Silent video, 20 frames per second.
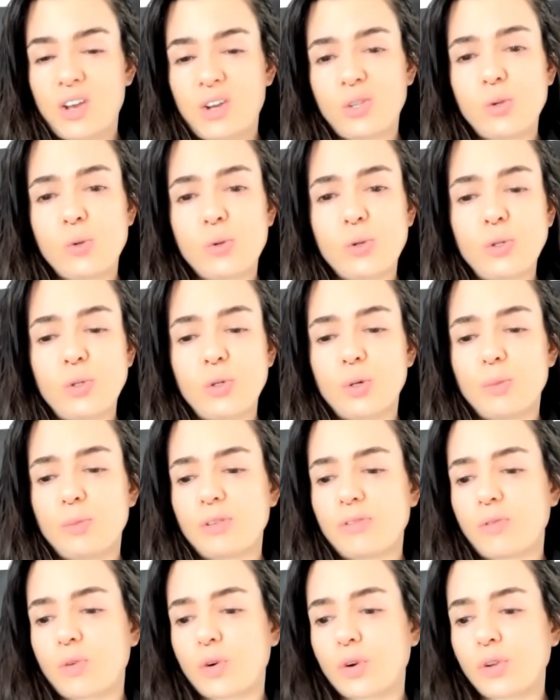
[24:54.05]
You can do it
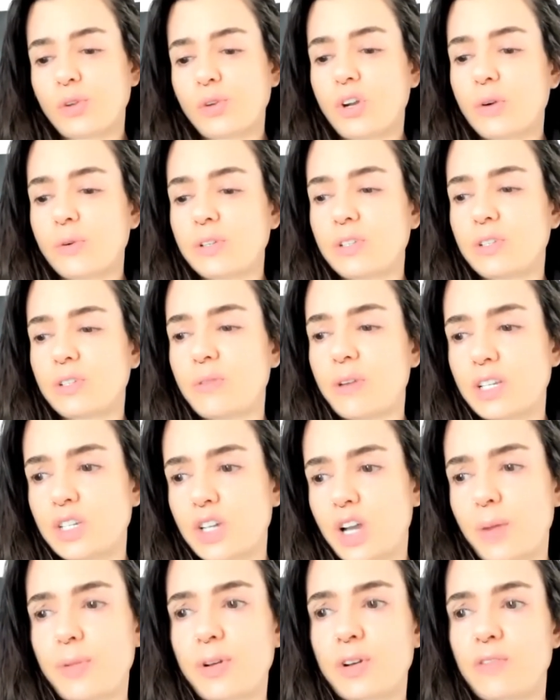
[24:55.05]
before you go into a
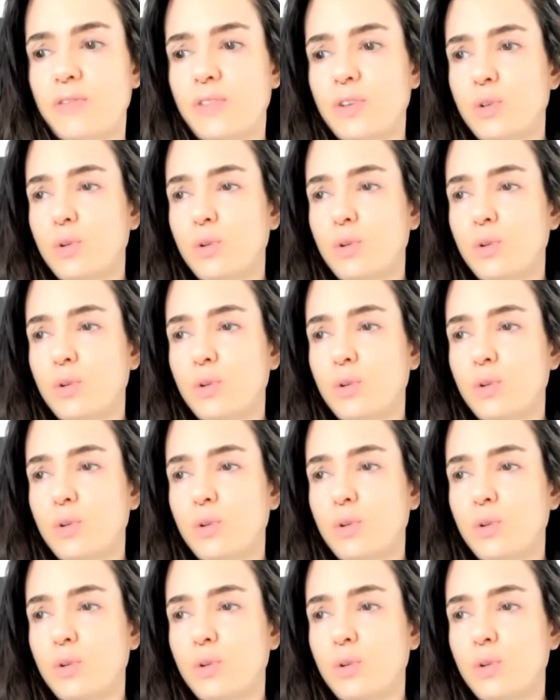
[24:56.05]
job interview.